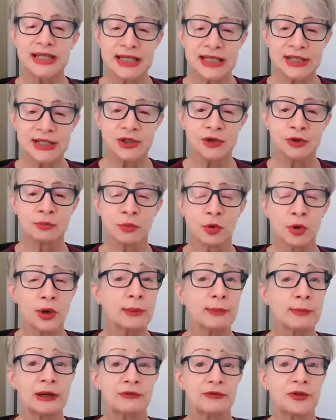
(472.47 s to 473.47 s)
Easter
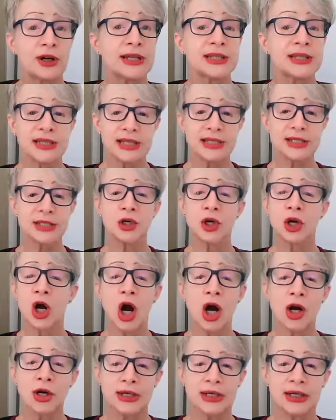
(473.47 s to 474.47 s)
morning, my friends, is a
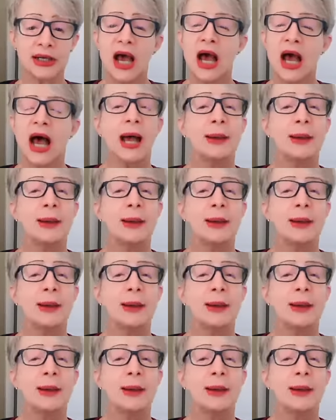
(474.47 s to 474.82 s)
garden.